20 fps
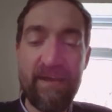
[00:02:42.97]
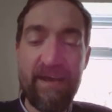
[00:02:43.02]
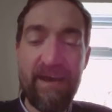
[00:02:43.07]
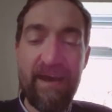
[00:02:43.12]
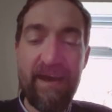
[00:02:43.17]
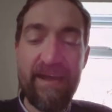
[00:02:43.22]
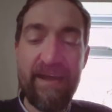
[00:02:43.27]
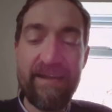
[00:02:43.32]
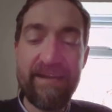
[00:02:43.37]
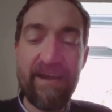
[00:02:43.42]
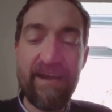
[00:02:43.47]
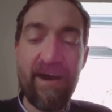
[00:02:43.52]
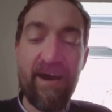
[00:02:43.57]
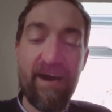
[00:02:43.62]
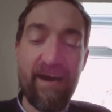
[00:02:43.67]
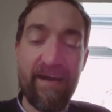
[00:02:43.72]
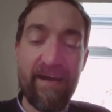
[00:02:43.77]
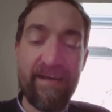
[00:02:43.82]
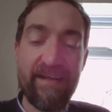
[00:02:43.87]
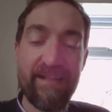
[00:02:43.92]
And
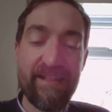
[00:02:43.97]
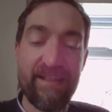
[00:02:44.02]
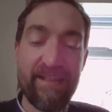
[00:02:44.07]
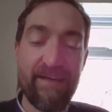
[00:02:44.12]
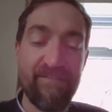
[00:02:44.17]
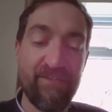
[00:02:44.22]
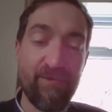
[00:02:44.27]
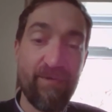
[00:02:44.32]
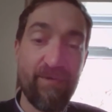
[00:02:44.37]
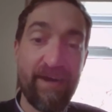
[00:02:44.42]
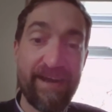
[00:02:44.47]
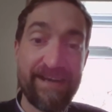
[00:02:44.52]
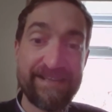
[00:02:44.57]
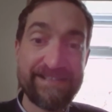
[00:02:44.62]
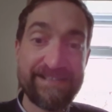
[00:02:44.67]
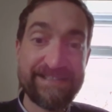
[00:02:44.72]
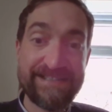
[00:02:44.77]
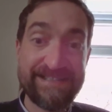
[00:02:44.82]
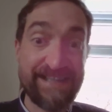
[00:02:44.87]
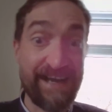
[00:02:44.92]
I love the way
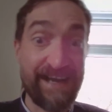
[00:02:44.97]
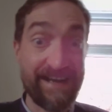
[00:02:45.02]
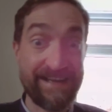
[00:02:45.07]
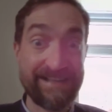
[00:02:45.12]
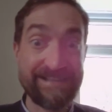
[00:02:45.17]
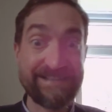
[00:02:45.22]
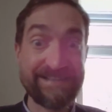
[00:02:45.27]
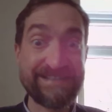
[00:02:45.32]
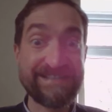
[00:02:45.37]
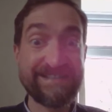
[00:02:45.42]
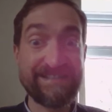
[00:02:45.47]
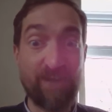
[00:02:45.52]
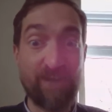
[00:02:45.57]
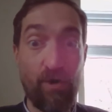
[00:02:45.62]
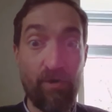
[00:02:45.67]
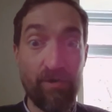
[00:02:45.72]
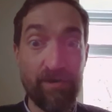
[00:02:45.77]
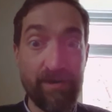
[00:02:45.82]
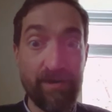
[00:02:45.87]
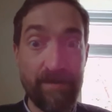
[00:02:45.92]
it's done in
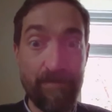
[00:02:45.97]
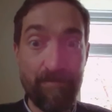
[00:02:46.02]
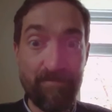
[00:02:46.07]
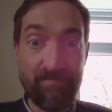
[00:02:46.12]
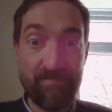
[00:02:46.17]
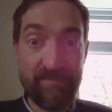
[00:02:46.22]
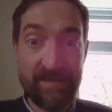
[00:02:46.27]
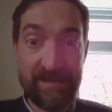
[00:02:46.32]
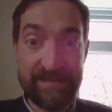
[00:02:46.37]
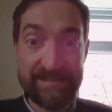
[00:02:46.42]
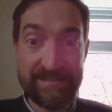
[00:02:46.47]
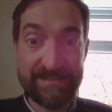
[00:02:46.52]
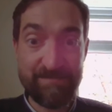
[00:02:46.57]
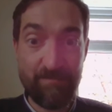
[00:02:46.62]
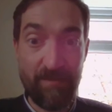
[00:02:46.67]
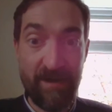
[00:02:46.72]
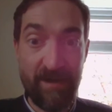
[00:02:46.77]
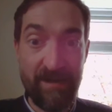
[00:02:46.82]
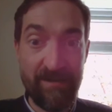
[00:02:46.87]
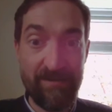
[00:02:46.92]
song as
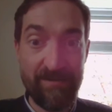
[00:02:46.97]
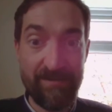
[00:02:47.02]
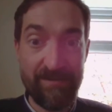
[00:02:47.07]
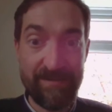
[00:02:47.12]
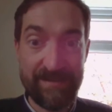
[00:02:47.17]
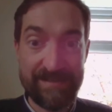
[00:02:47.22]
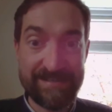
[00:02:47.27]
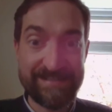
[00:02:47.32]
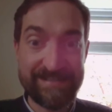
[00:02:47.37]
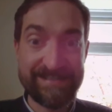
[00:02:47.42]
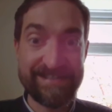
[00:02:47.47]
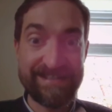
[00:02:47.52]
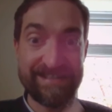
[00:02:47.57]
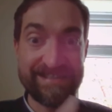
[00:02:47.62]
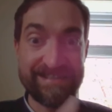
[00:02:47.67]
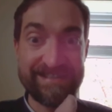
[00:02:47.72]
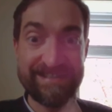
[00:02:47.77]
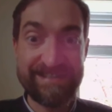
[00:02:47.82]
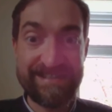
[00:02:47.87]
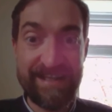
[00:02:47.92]
well. This is
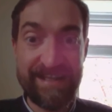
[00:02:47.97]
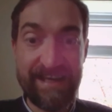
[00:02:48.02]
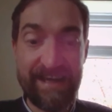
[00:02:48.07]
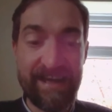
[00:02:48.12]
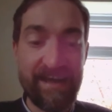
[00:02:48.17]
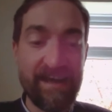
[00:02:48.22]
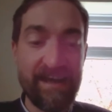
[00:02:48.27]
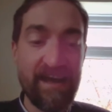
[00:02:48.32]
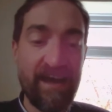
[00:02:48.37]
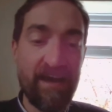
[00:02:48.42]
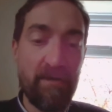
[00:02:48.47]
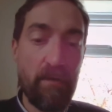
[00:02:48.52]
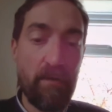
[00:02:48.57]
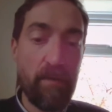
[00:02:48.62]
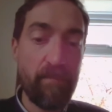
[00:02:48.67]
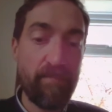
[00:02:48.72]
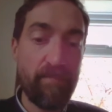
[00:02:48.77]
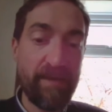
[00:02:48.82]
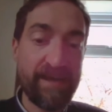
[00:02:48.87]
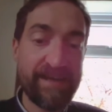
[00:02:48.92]
the singing,
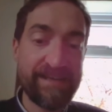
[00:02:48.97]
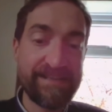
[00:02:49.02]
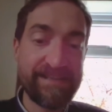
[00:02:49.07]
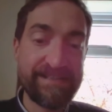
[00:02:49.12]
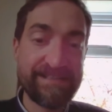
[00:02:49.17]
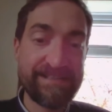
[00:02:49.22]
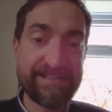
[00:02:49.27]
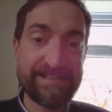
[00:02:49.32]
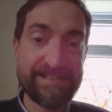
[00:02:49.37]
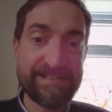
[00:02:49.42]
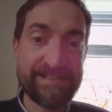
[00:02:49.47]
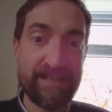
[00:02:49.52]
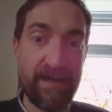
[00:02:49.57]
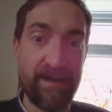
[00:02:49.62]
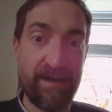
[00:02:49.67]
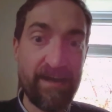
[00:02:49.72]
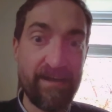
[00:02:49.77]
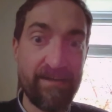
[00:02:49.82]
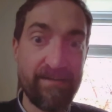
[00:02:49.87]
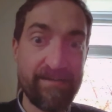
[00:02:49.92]
because
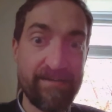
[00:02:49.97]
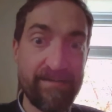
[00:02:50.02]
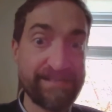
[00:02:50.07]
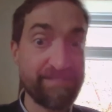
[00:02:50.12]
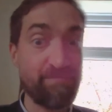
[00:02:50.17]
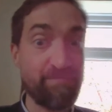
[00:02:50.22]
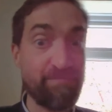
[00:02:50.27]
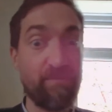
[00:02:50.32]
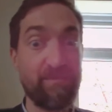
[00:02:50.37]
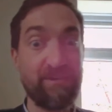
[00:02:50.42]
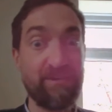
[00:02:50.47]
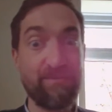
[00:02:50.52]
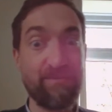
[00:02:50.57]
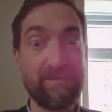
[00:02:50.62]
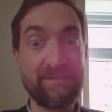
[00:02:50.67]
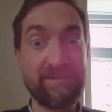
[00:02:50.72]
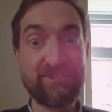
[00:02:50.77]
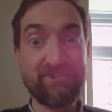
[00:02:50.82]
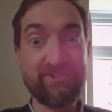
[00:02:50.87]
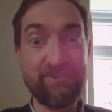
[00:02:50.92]
this is what we do
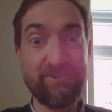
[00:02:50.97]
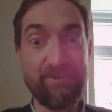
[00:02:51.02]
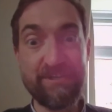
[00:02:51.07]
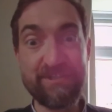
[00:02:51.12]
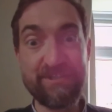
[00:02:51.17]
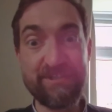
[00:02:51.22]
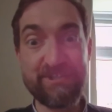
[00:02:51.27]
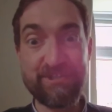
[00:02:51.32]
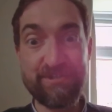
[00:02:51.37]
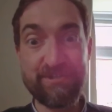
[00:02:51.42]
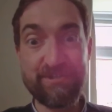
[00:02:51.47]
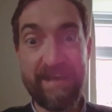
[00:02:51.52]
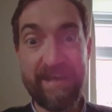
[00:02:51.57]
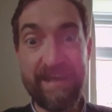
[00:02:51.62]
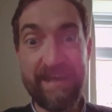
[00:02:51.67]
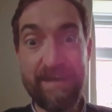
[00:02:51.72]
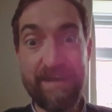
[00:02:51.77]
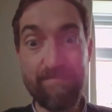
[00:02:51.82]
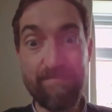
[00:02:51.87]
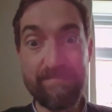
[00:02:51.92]
in church,
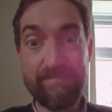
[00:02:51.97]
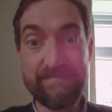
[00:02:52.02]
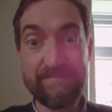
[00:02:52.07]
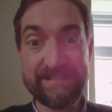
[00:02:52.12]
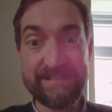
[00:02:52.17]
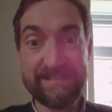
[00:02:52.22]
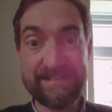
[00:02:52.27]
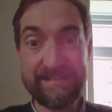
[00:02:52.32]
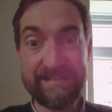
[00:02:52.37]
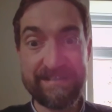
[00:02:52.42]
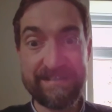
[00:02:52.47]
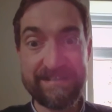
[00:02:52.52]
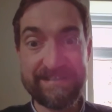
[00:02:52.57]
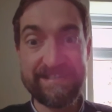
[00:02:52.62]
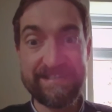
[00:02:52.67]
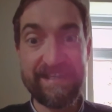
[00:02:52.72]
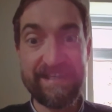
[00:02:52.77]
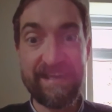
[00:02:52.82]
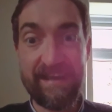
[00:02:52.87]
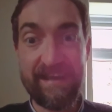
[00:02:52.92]
hymns and
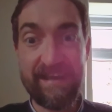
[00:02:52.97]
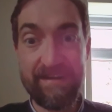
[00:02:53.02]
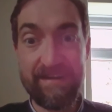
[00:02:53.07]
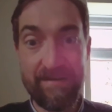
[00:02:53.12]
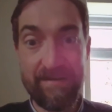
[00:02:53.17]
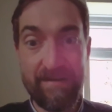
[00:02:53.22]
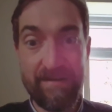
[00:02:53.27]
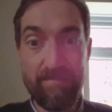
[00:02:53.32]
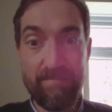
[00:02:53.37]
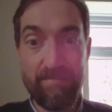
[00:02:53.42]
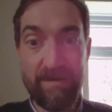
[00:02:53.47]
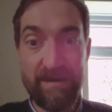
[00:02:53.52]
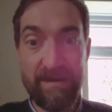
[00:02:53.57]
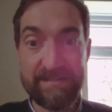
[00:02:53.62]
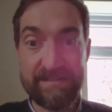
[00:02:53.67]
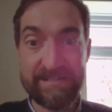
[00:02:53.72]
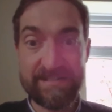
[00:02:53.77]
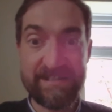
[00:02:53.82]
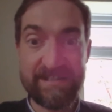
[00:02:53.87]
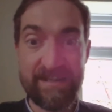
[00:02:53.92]
singing
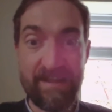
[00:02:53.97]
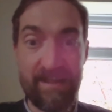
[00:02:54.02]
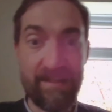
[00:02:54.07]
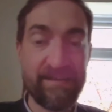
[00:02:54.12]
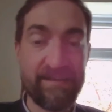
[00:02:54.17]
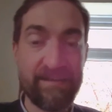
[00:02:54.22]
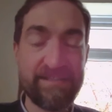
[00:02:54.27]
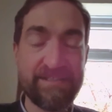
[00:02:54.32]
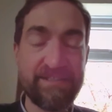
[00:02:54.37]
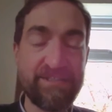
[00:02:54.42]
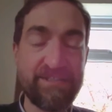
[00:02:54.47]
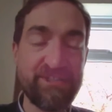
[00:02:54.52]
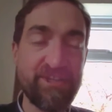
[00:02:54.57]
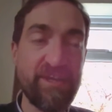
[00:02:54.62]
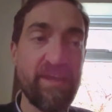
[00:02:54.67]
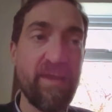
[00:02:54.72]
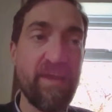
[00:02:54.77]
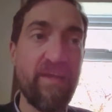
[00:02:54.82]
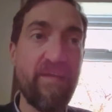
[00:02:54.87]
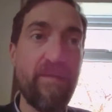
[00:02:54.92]
parts of the
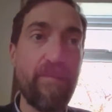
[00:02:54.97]
liturgy.